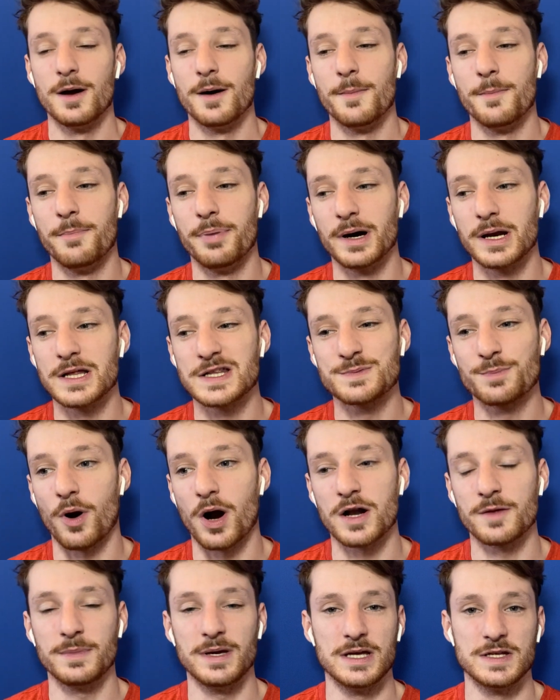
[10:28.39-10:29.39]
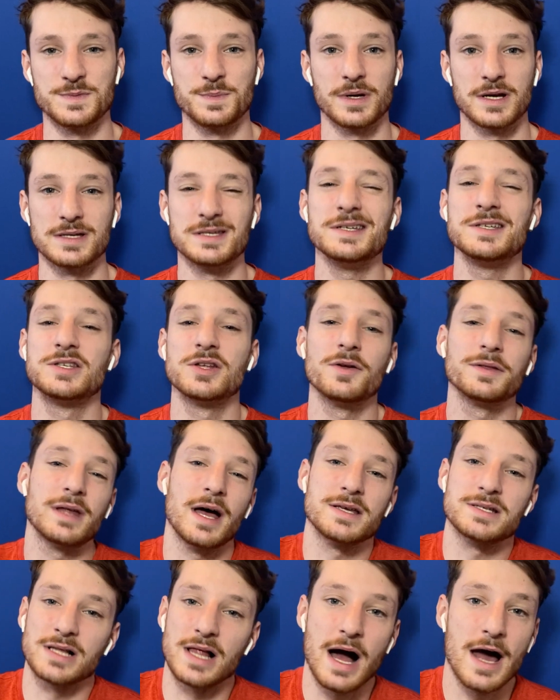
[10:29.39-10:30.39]
But it's part of me, it's because he still
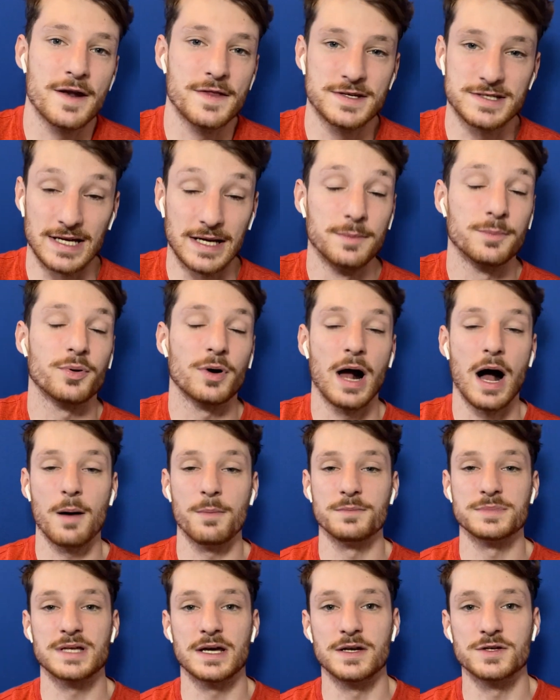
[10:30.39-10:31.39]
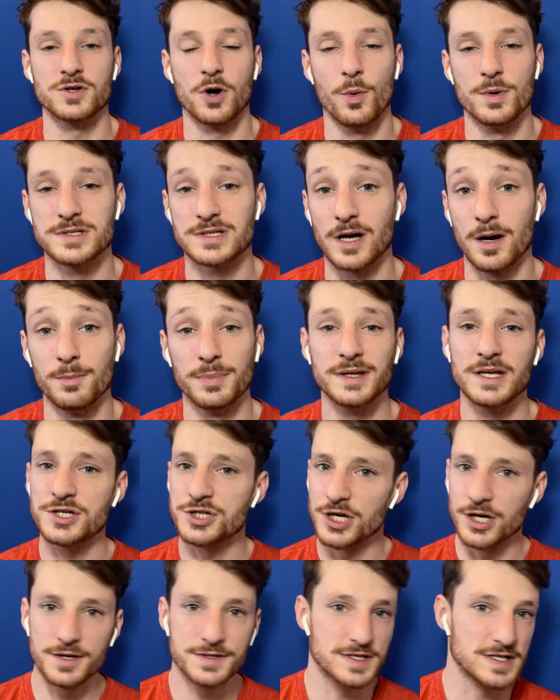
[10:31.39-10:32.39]
does a lot of the same problems that he's always done. But
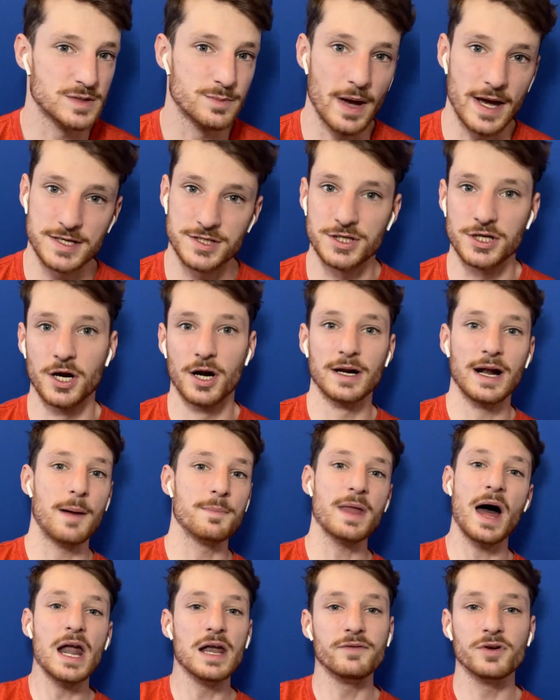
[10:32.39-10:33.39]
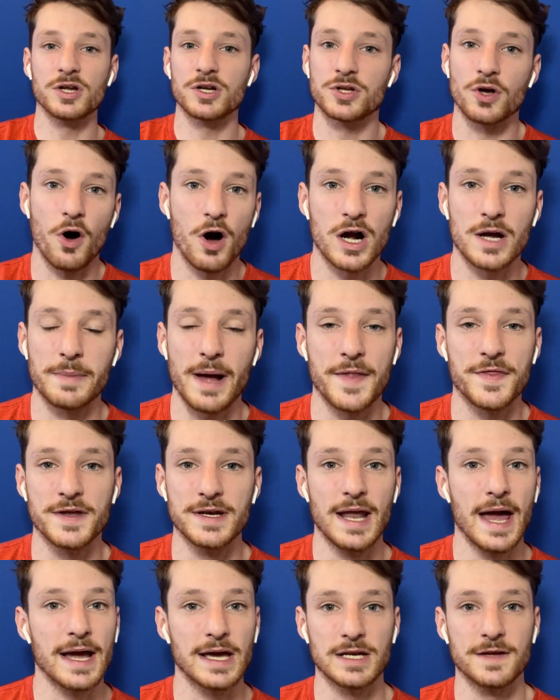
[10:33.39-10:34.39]
this year is his best year. And I'm not even going to talk about the
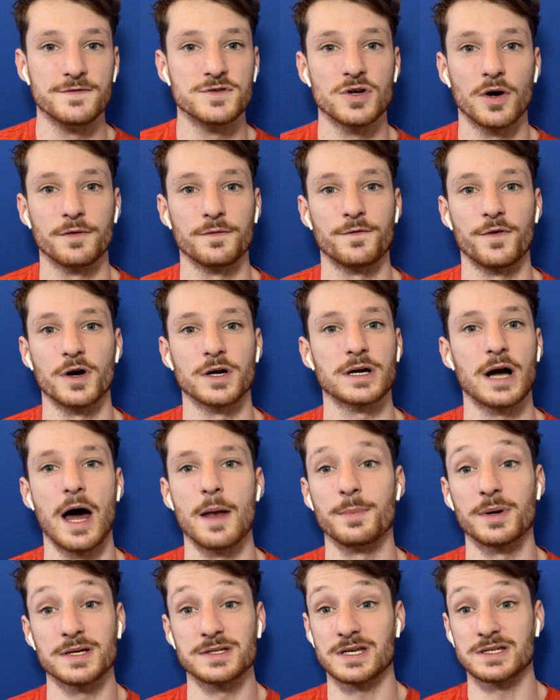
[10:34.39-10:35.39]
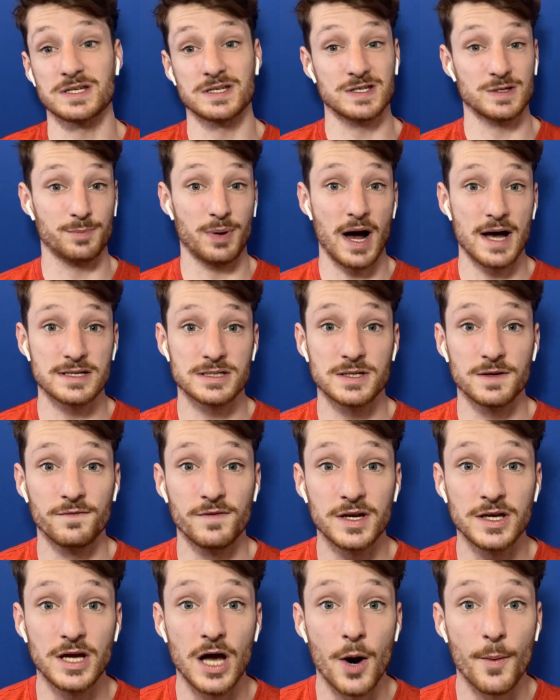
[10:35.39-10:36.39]
negatives on Furkan because this is a positive
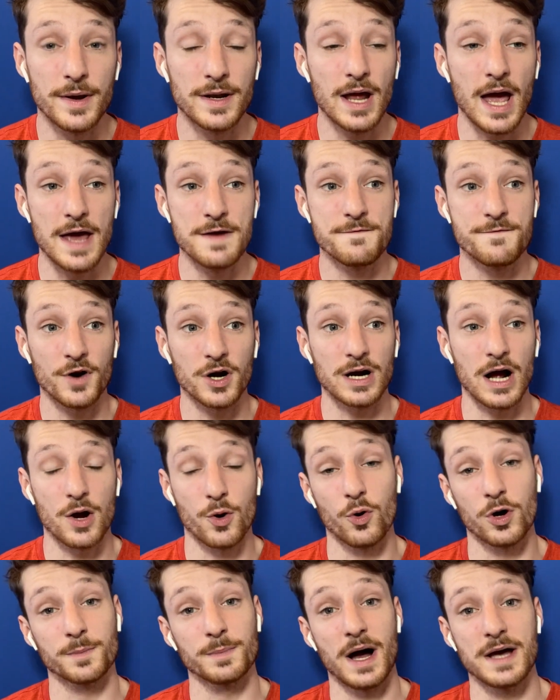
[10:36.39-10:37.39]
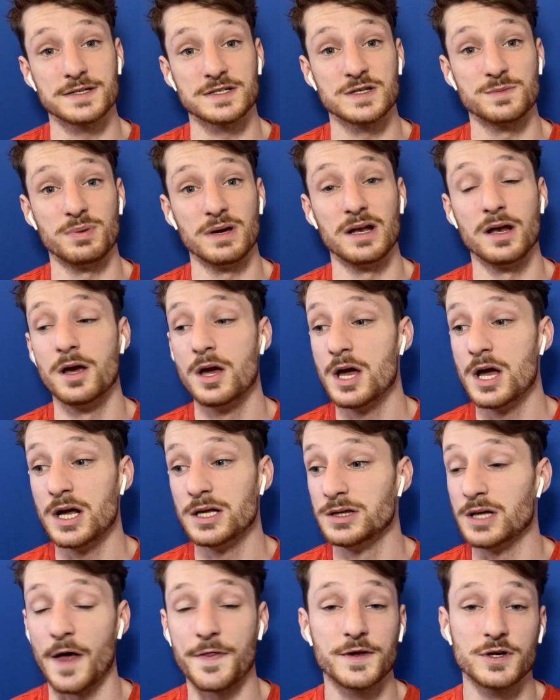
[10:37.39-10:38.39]
video. And Furkan Korkmaz has been
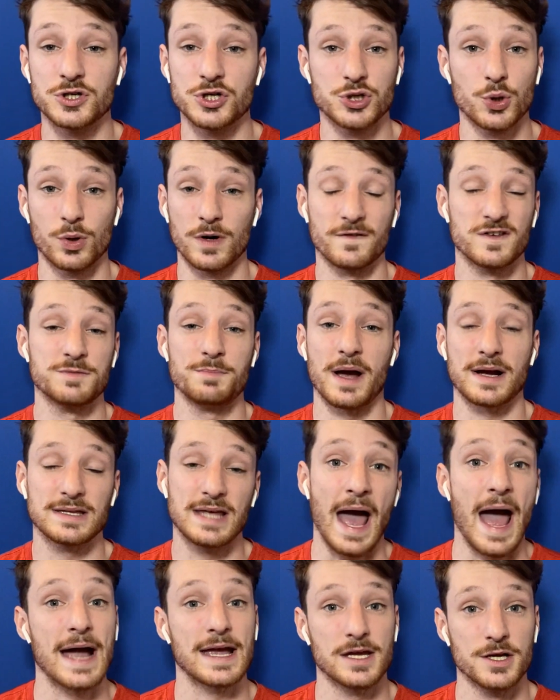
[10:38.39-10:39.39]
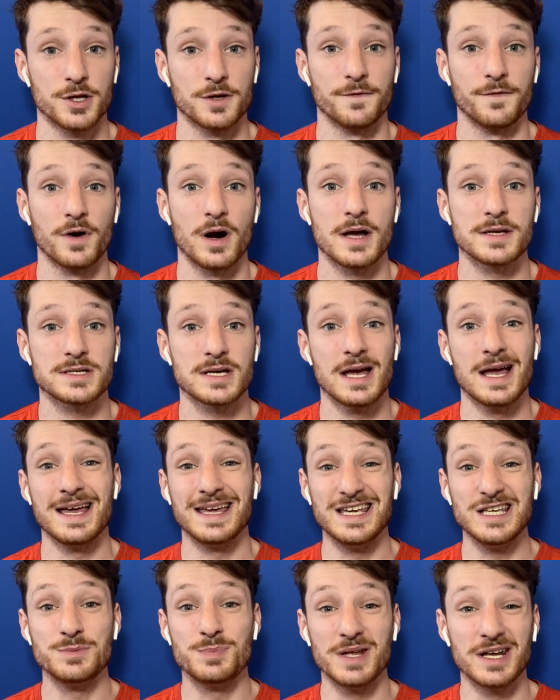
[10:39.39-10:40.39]
nothing short of spectacular for us.
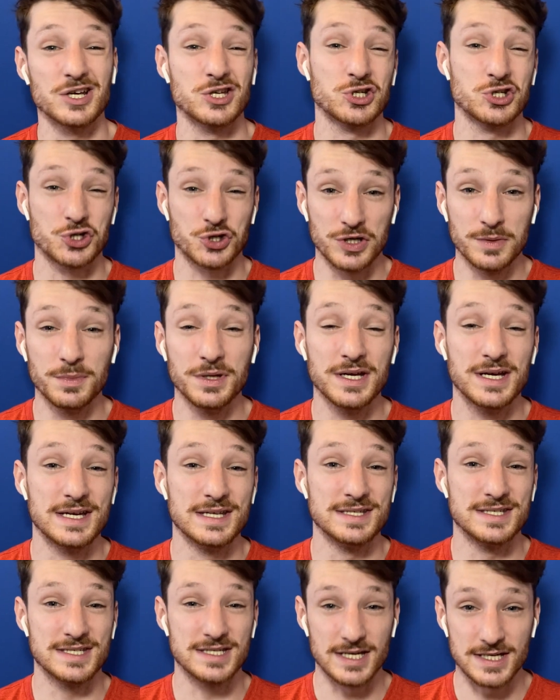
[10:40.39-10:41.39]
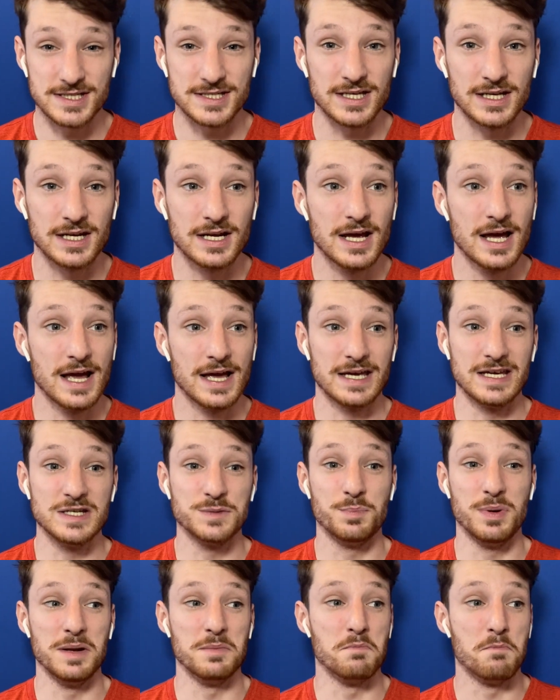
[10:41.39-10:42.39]
He's been extremely consistent. He's
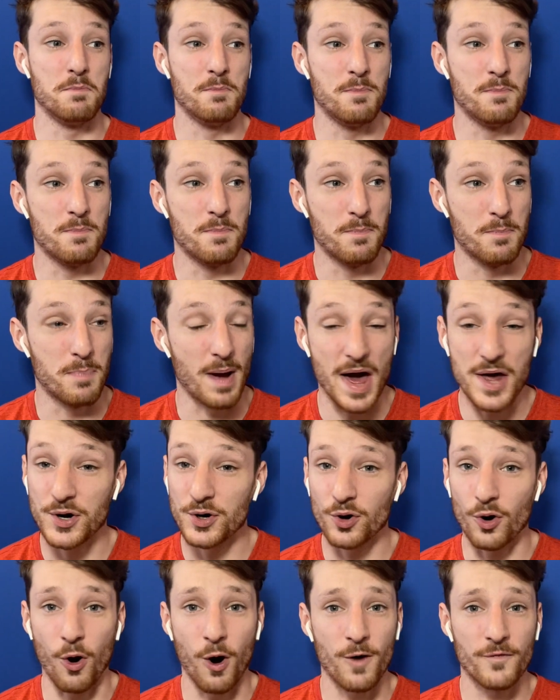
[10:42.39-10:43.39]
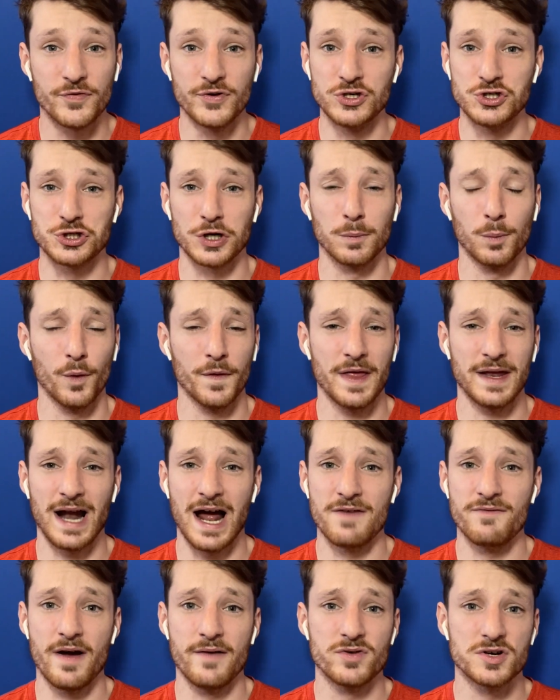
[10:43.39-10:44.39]
been better off the dribble than
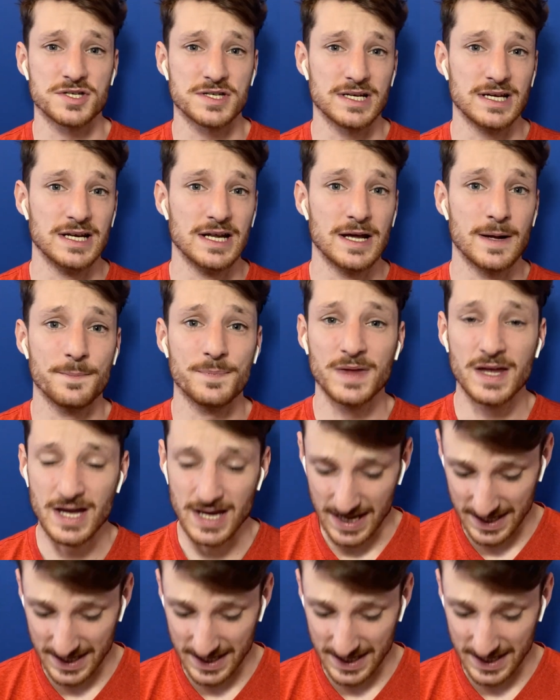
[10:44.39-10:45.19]
I've ever seen him.